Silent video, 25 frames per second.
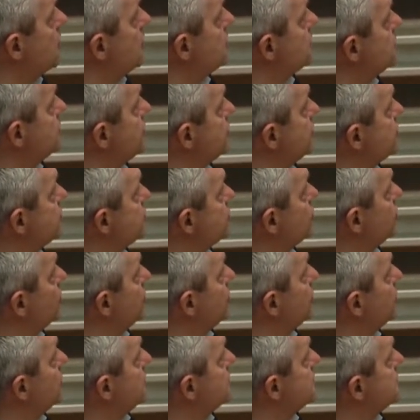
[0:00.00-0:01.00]
service
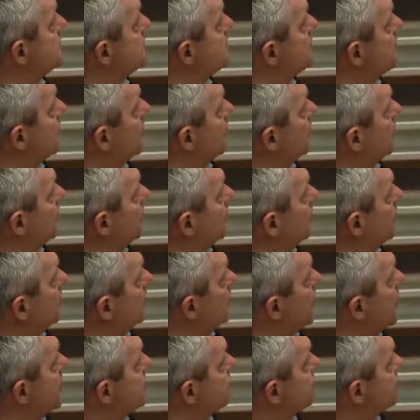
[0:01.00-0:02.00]
robots,
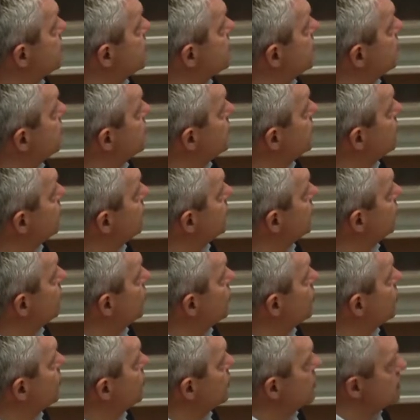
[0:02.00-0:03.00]
hydrogen fueling
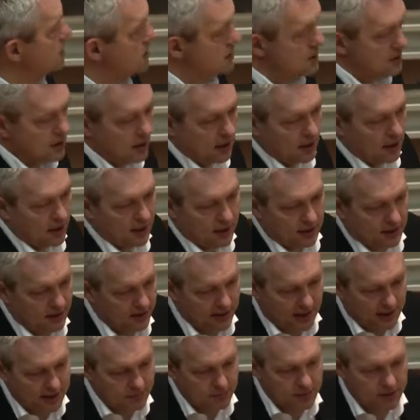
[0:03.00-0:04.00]
robots,
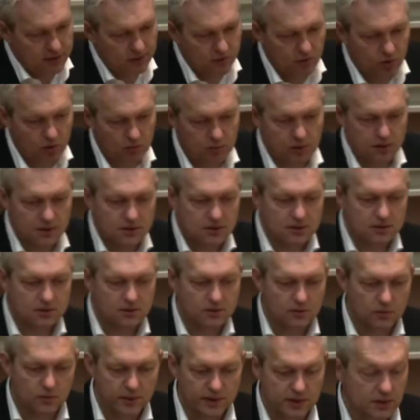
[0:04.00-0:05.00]
climbing robots to
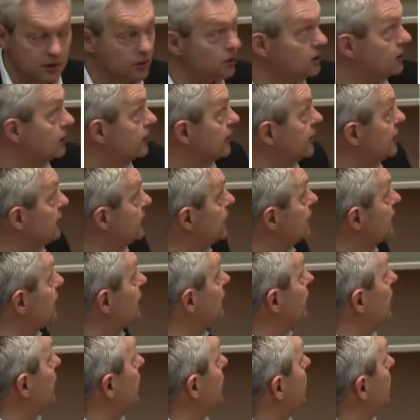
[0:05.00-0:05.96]
do window cleaning,